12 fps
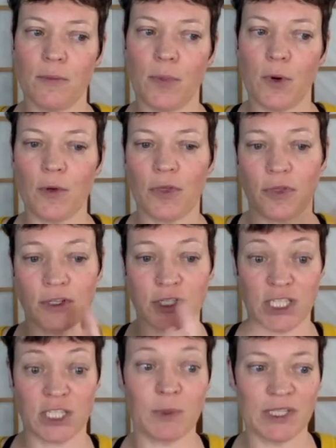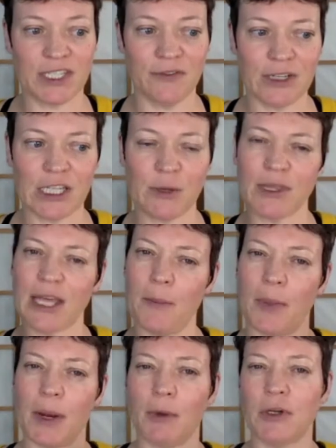both just specifically with that,
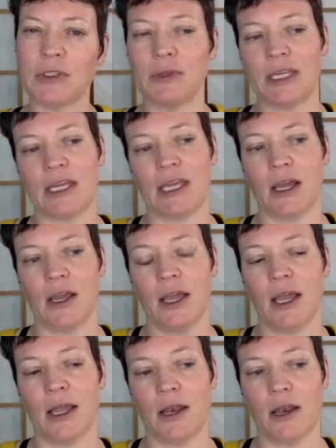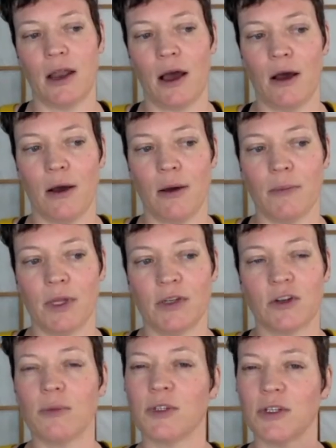but I'm also thinking in um, in
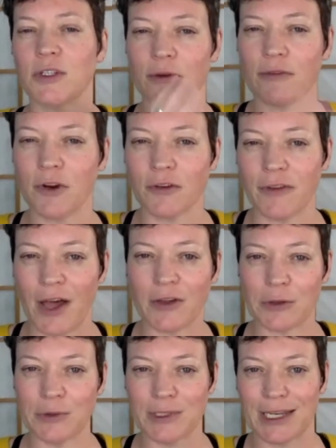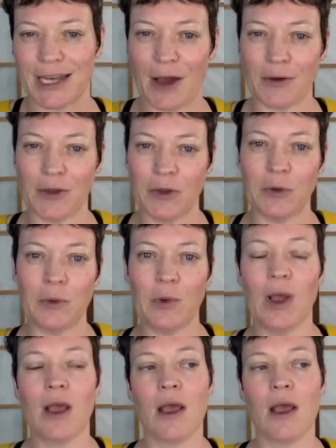terms also of your values and how you